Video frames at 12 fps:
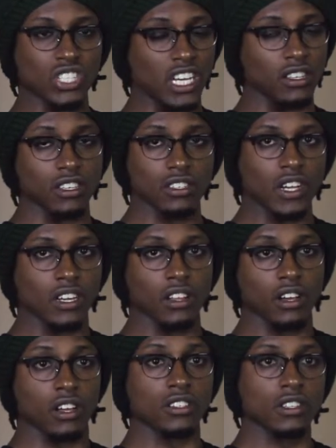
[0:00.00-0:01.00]
channel he's trying
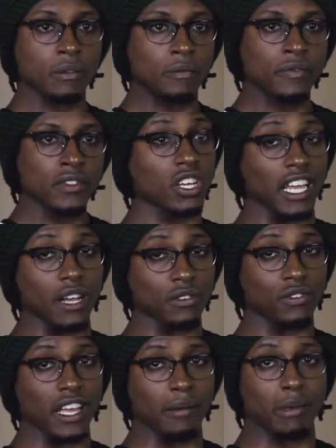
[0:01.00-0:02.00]
to launch. Luckily I
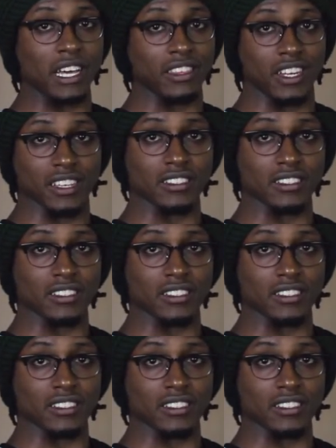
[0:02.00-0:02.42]
was flying back